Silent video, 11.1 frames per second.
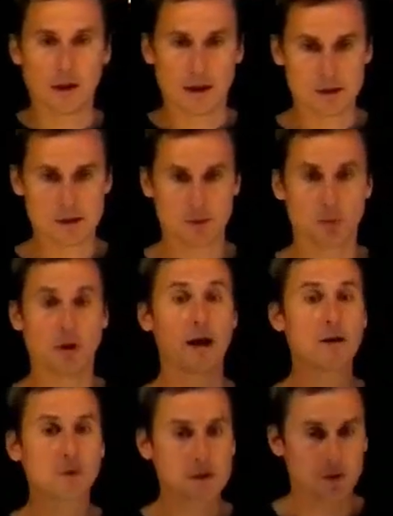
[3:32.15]
I guess what
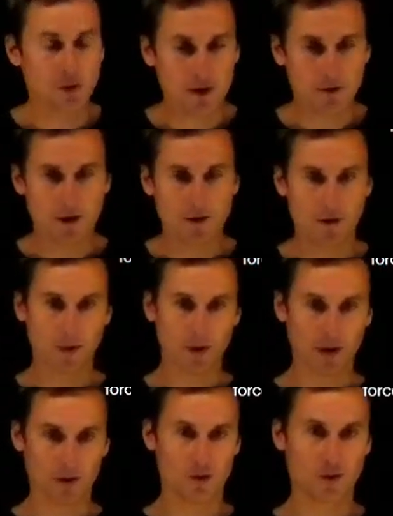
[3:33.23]
I do as a driver, if I'm
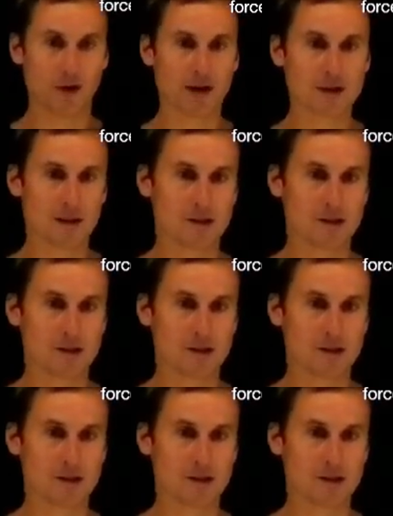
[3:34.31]
going too fast,